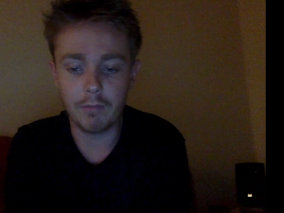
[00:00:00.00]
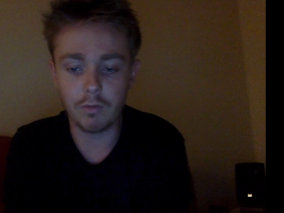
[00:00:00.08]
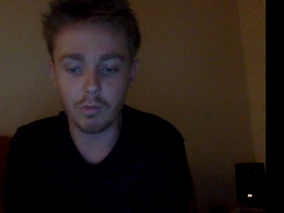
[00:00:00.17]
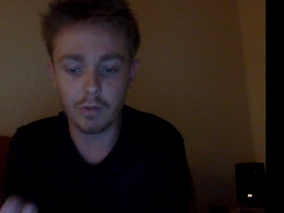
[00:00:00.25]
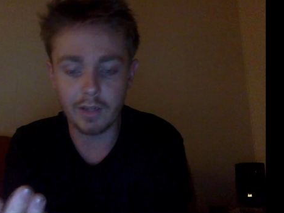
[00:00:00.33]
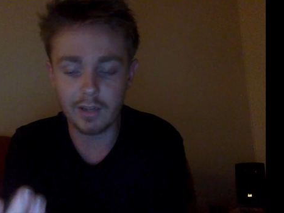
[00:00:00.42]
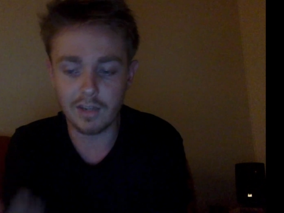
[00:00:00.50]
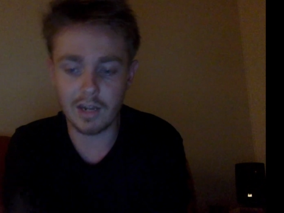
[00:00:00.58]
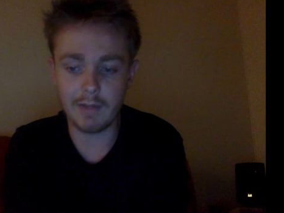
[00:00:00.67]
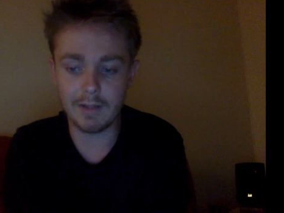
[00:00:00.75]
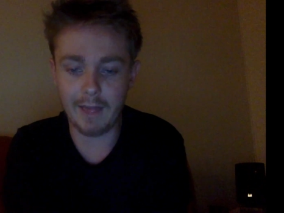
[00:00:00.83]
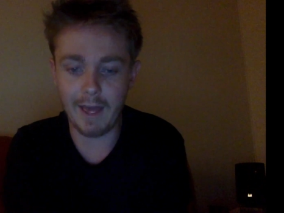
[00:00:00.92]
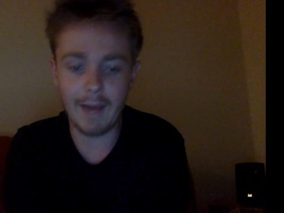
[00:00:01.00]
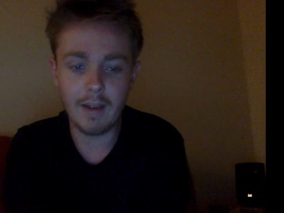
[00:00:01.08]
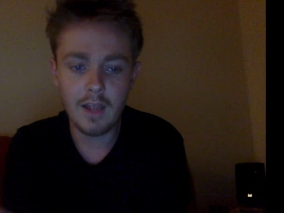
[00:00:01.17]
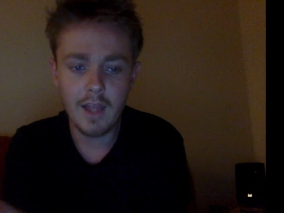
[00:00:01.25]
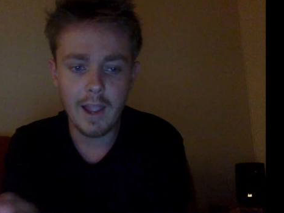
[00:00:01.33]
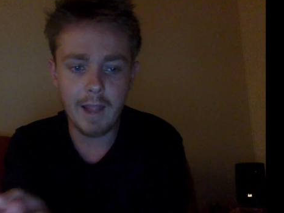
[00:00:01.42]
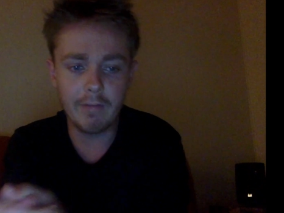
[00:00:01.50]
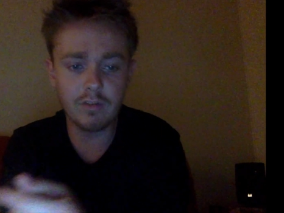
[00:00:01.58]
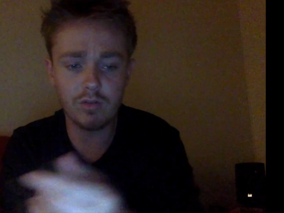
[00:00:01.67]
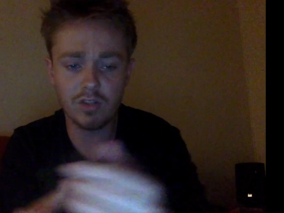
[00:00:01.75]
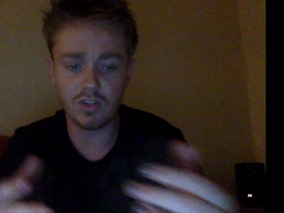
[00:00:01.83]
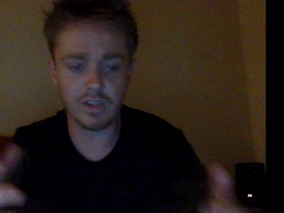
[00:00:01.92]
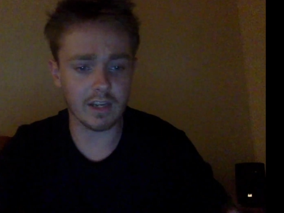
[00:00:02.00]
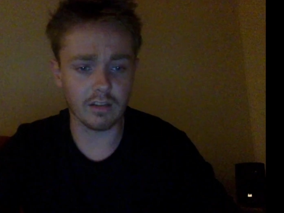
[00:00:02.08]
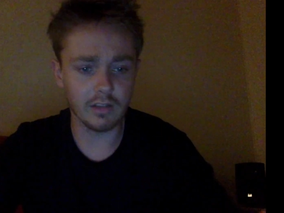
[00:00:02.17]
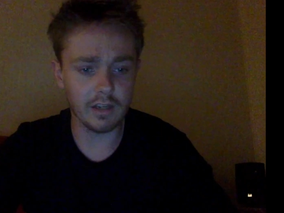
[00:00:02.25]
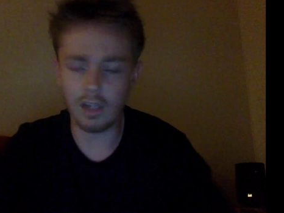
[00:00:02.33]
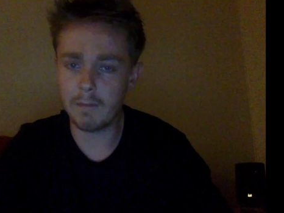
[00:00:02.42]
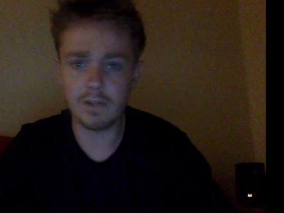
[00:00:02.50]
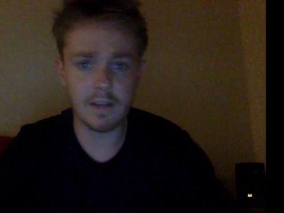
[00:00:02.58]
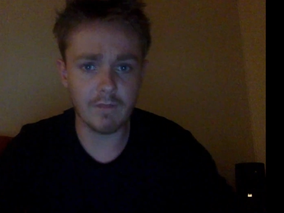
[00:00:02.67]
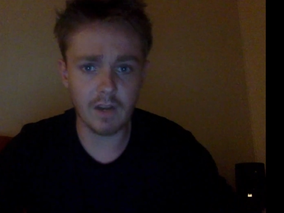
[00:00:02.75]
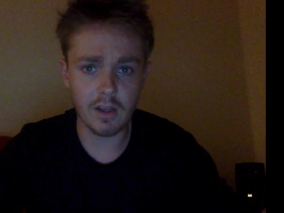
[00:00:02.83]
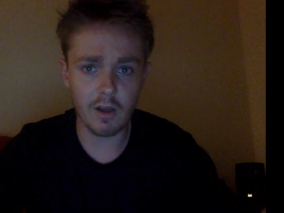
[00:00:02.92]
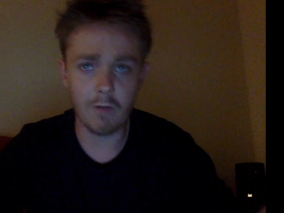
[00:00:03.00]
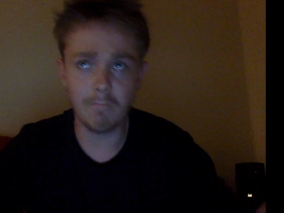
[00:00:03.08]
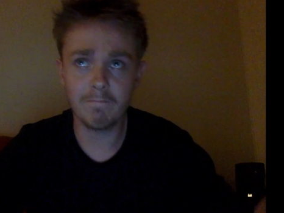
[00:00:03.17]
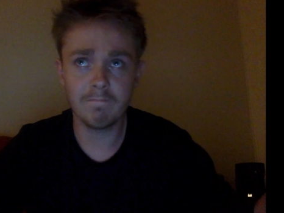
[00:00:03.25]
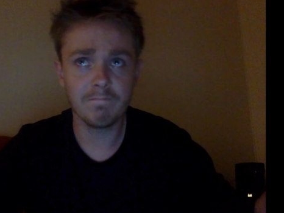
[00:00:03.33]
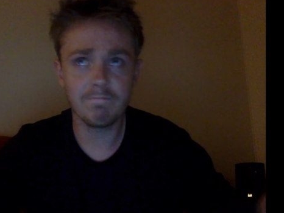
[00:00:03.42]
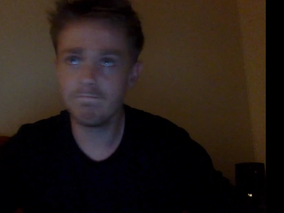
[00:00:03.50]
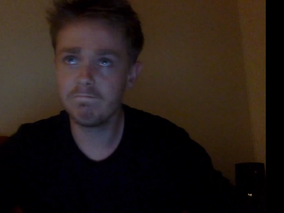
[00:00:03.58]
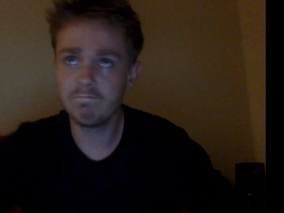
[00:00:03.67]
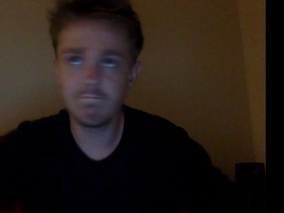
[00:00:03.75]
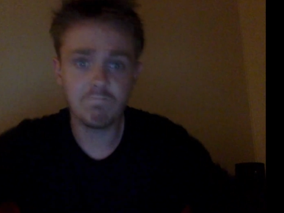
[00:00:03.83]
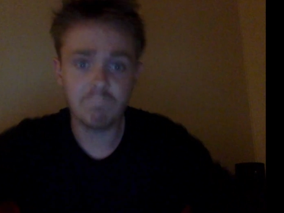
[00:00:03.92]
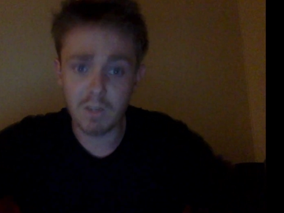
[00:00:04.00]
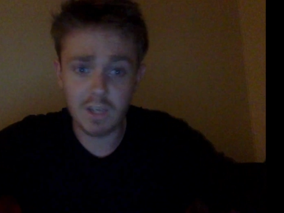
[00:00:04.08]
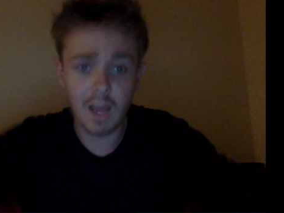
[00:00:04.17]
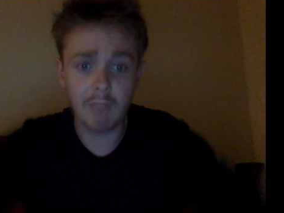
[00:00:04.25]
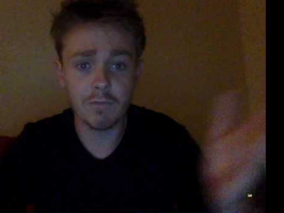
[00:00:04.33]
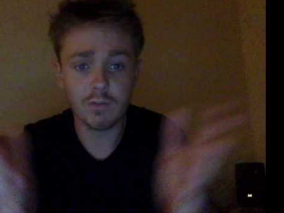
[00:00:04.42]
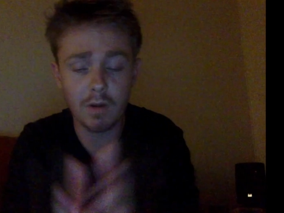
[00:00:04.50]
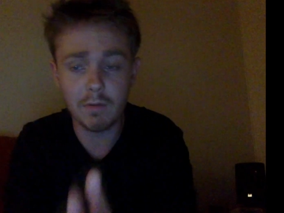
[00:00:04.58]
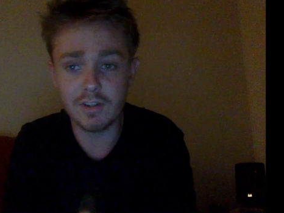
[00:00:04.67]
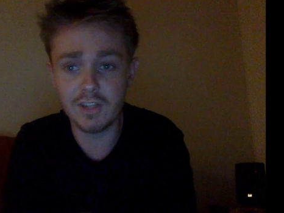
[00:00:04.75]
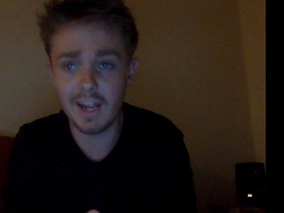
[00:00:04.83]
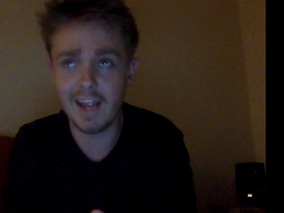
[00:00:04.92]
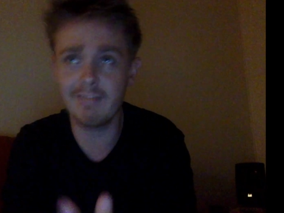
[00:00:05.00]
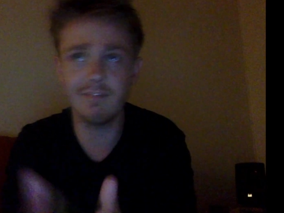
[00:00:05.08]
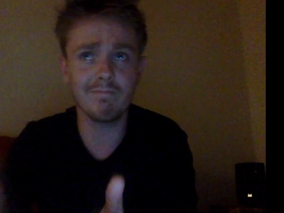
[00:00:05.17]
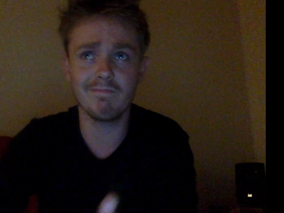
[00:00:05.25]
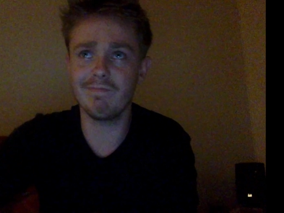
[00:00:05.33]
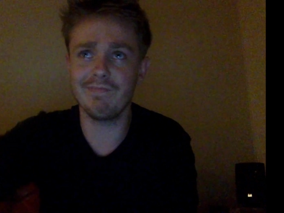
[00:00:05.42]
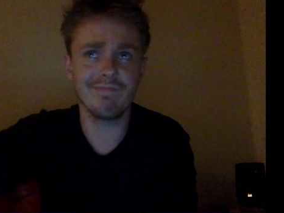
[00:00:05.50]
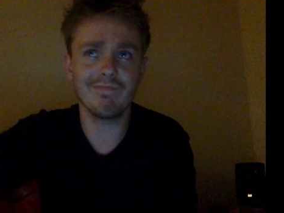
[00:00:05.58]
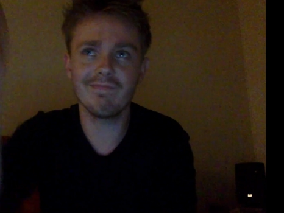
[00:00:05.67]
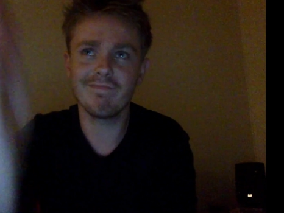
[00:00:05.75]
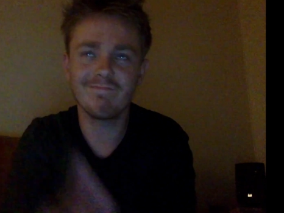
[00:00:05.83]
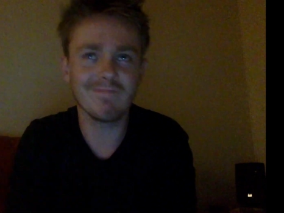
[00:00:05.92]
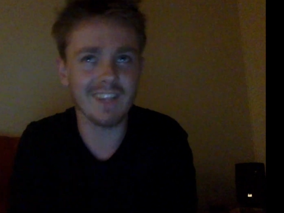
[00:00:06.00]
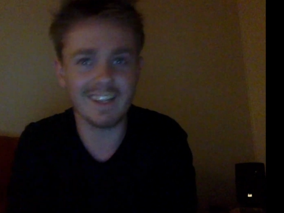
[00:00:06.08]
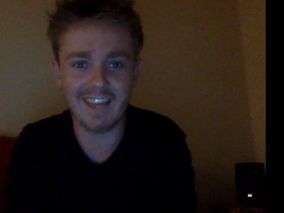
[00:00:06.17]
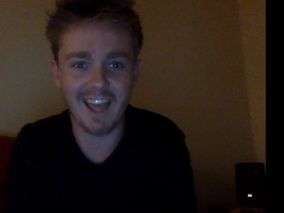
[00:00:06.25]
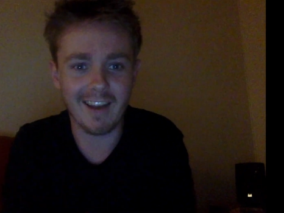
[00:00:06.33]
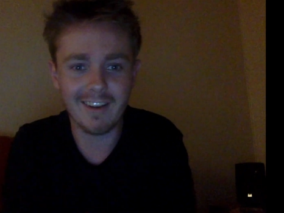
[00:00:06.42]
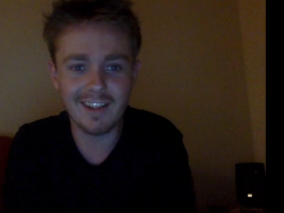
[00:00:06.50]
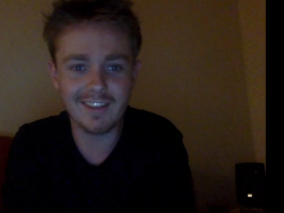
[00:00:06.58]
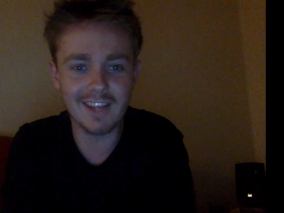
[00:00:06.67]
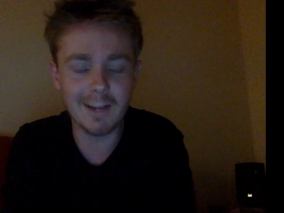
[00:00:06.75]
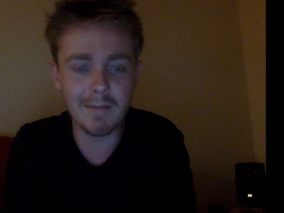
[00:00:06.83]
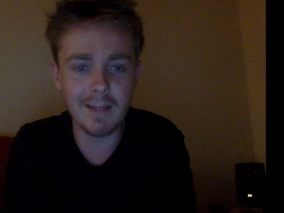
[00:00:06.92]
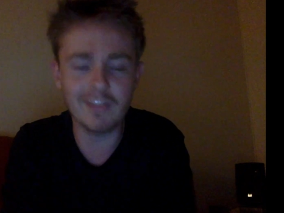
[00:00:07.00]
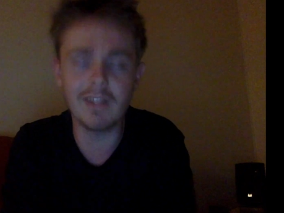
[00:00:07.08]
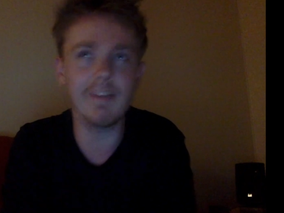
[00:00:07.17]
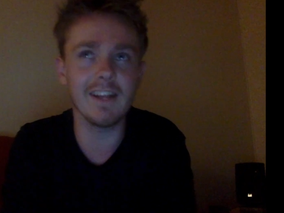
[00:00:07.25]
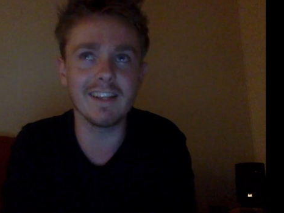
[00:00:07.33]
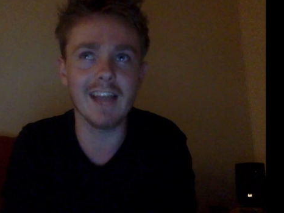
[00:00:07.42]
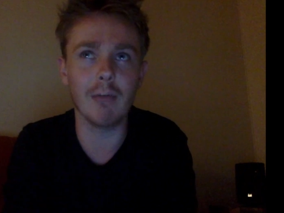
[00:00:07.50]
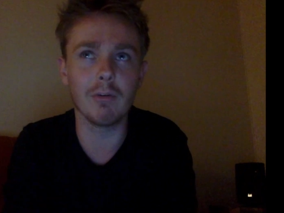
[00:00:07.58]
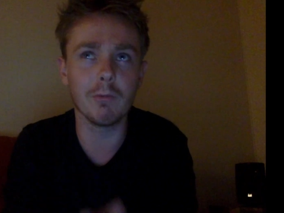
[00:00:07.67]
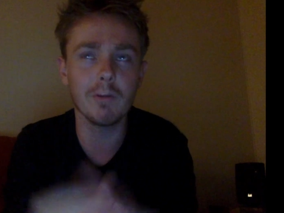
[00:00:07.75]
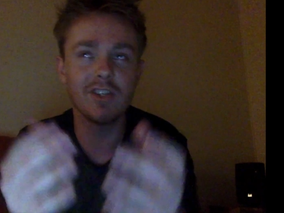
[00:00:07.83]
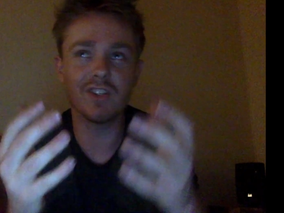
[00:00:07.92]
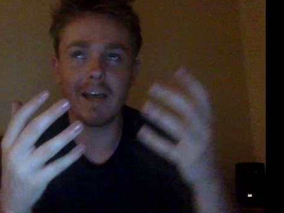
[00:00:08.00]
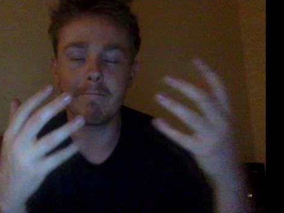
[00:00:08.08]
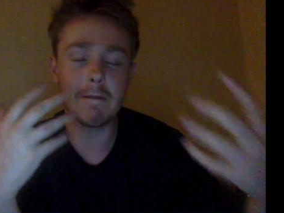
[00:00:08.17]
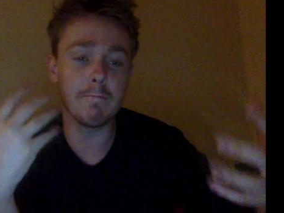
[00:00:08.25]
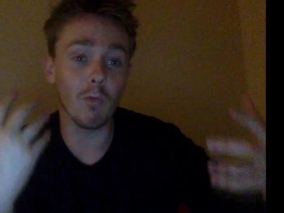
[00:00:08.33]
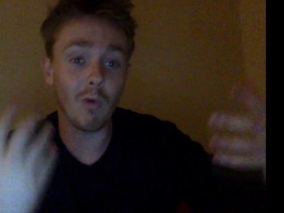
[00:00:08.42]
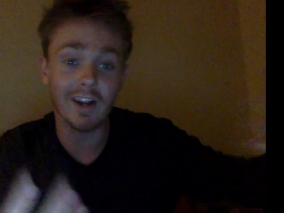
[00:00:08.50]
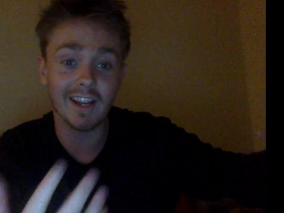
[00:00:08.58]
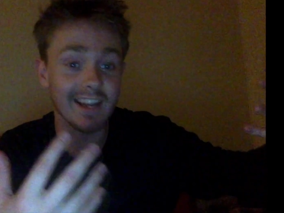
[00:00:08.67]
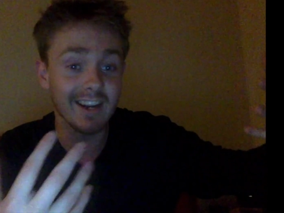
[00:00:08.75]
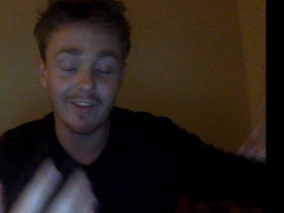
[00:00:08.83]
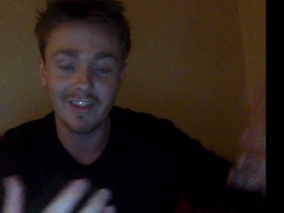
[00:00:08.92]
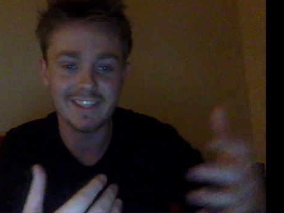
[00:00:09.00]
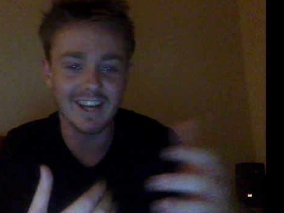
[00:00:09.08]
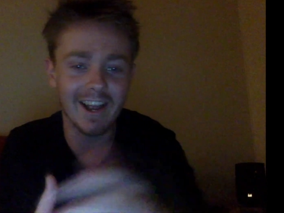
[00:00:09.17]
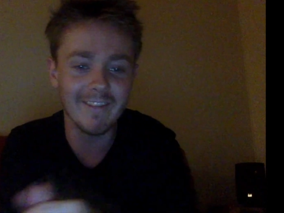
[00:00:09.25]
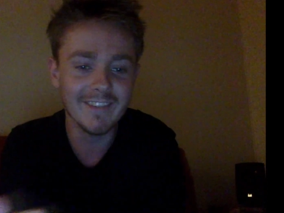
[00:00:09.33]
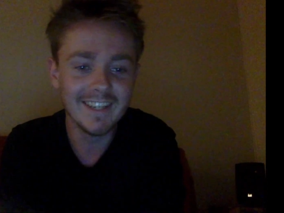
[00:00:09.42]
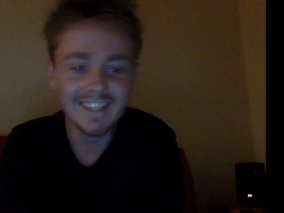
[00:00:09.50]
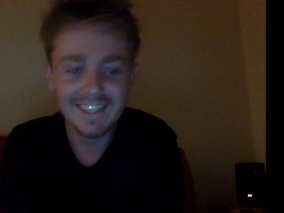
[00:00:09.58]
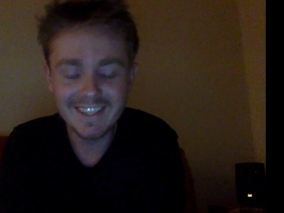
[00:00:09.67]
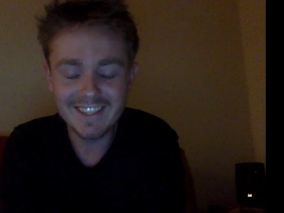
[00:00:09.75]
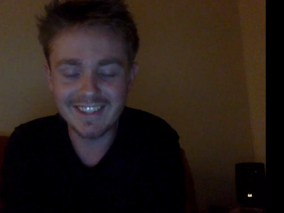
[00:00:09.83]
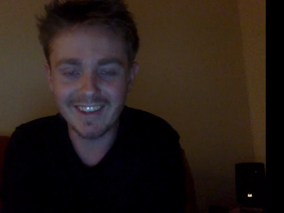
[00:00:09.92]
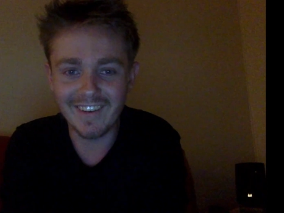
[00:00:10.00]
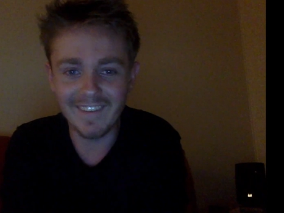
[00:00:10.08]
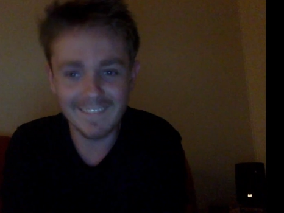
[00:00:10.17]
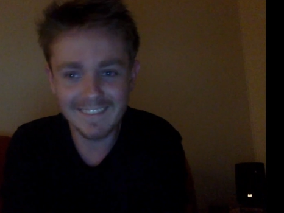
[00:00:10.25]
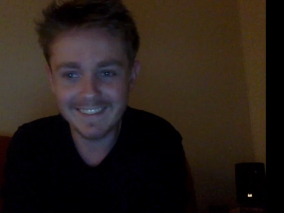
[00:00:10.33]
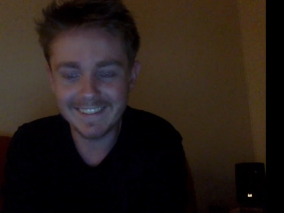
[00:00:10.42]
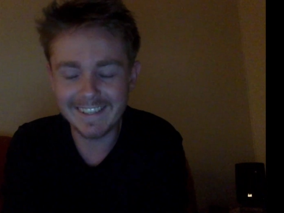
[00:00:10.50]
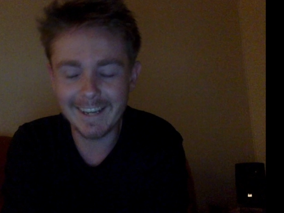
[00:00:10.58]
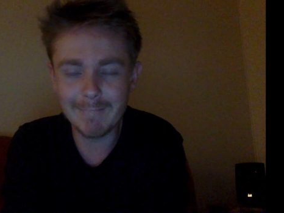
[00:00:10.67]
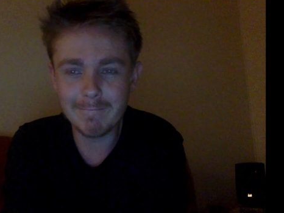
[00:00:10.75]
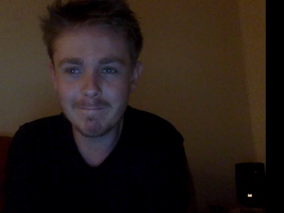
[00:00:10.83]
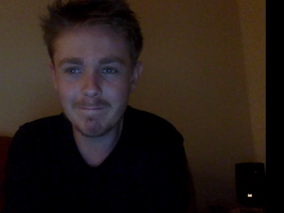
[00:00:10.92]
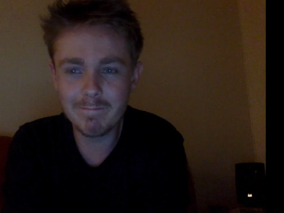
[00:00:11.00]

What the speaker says: So we're really excited about that. And this is just like a little update video. And yeah, that's pretty much it. And like that. It's going to be like that, where we just have people walking in all the time. So, yep.